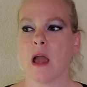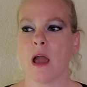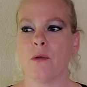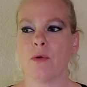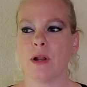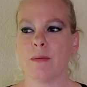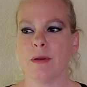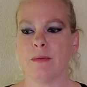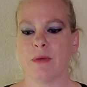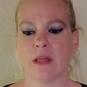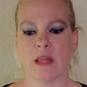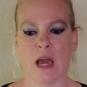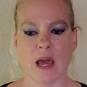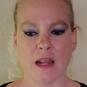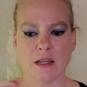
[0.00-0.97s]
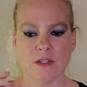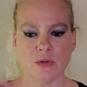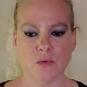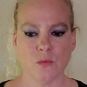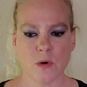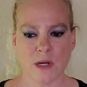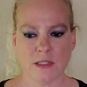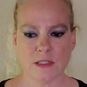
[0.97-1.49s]
And what I mean by that is you
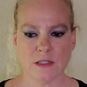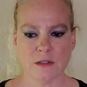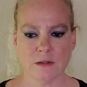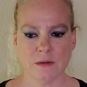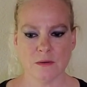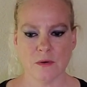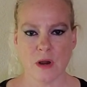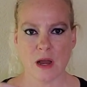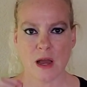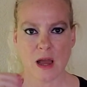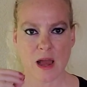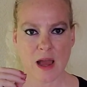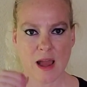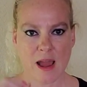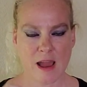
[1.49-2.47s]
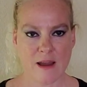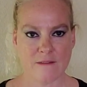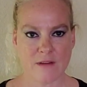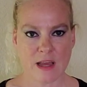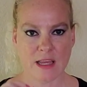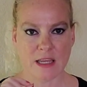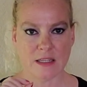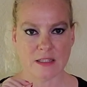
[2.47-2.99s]
want to
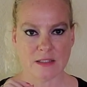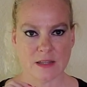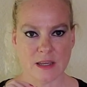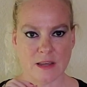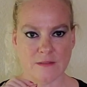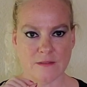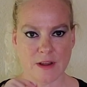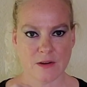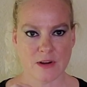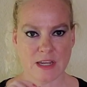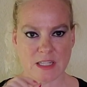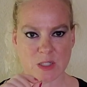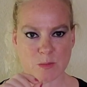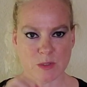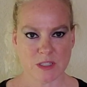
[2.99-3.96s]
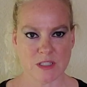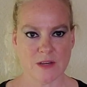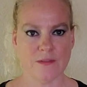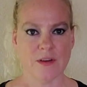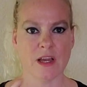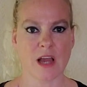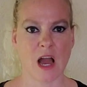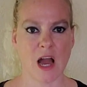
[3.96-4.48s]
have a, a very
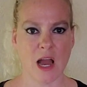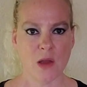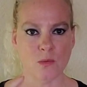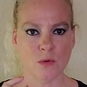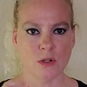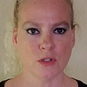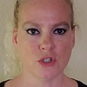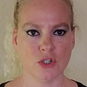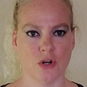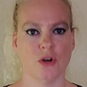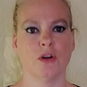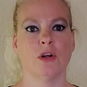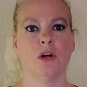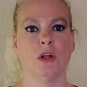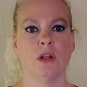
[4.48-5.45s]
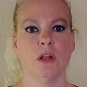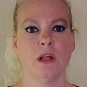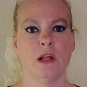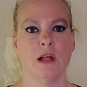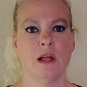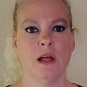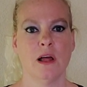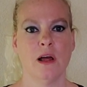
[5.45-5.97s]
specific, I will journal
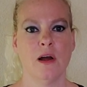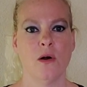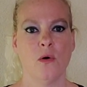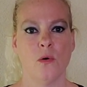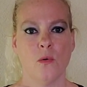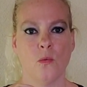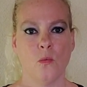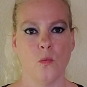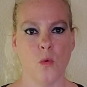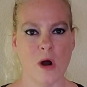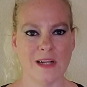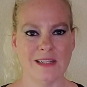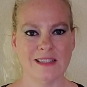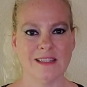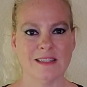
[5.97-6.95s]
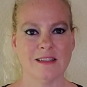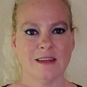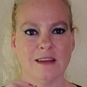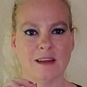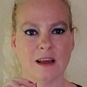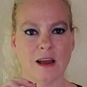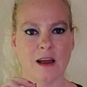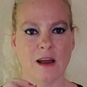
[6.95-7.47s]
once
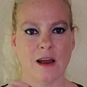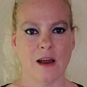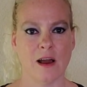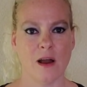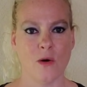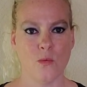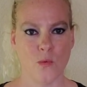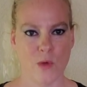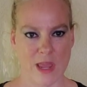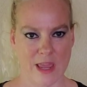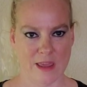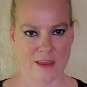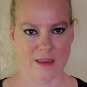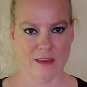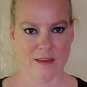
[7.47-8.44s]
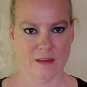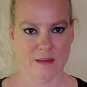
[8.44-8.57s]
a week